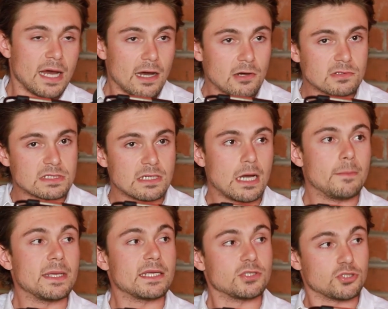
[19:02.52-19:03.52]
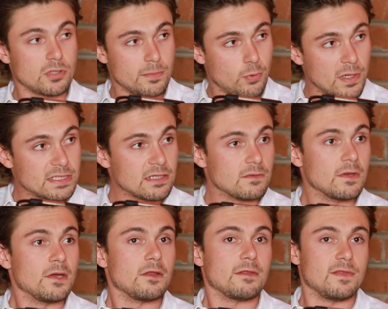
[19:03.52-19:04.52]
house, I'm making sure to point out
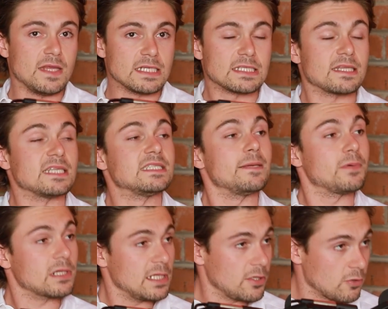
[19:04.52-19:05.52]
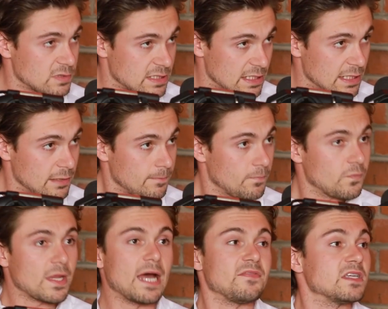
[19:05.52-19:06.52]
things that they typically don't see
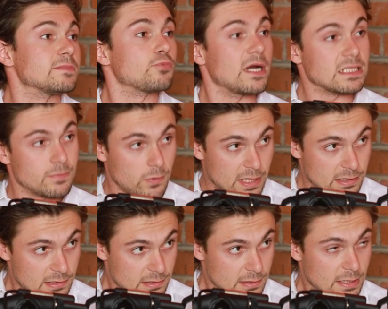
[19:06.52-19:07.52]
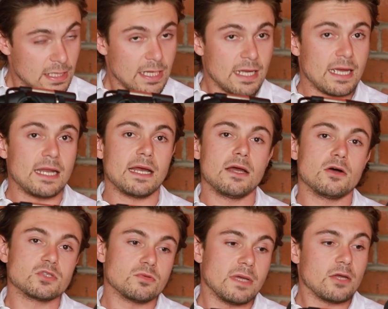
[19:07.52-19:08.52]
at this price point. And I
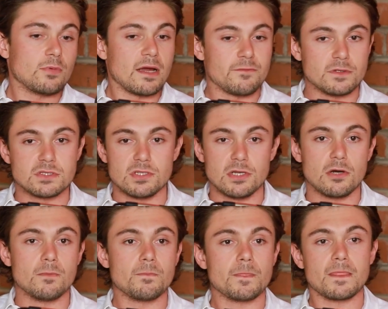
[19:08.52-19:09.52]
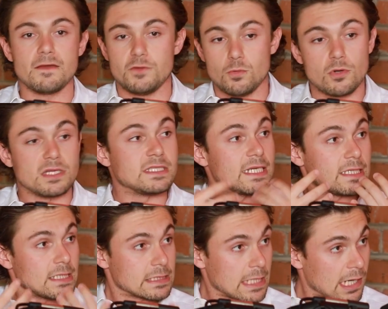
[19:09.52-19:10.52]
also make reference, you know, if you were to take
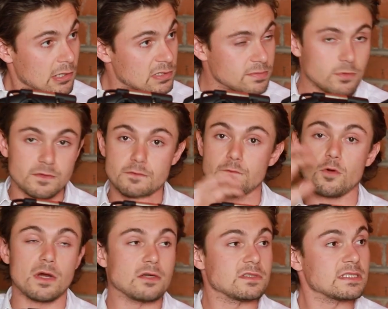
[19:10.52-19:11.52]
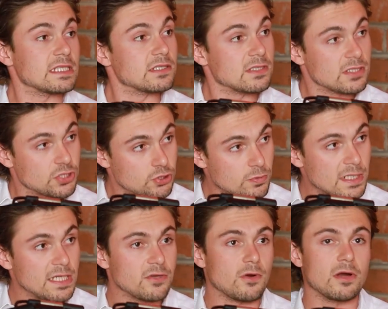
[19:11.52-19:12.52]
this house, move it 4 houses into the
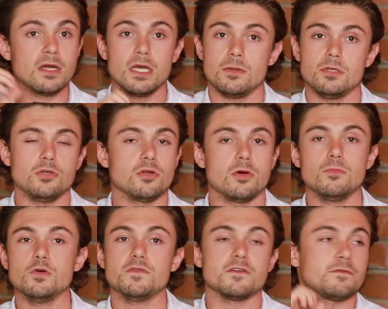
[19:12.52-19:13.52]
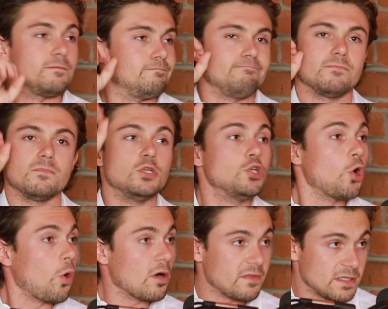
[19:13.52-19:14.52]
street or, you know, move it
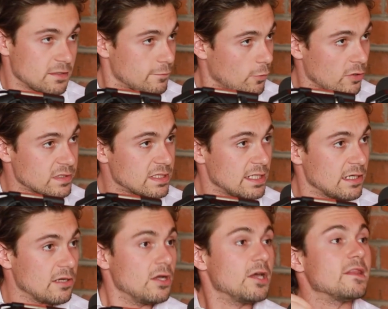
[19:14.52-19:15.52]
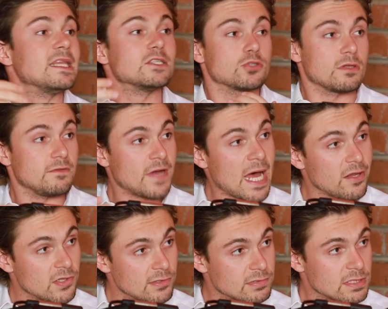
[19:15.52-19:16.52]
north into Forest Hill, these are the
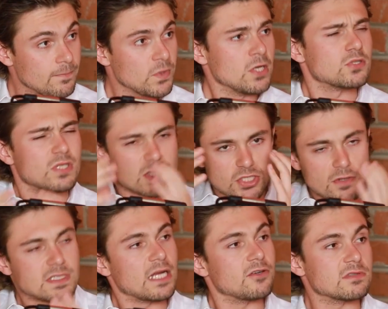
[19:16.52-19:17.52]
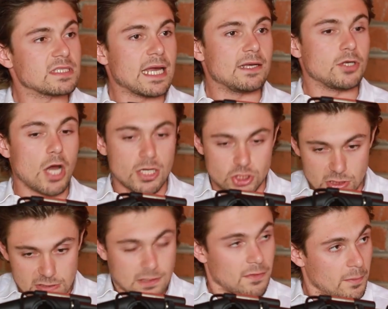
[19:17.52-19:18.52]
values. So they start to understand not
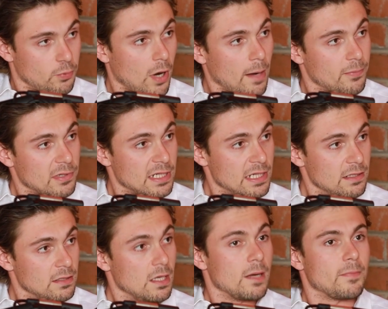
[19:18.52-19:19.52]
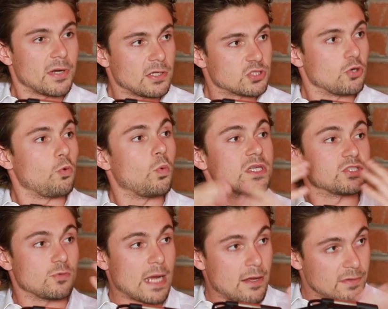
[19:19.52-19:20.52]
just the property, but also what's
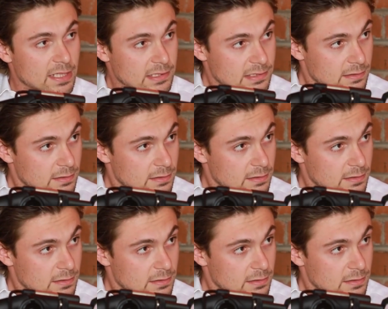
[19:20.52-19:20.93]
around it.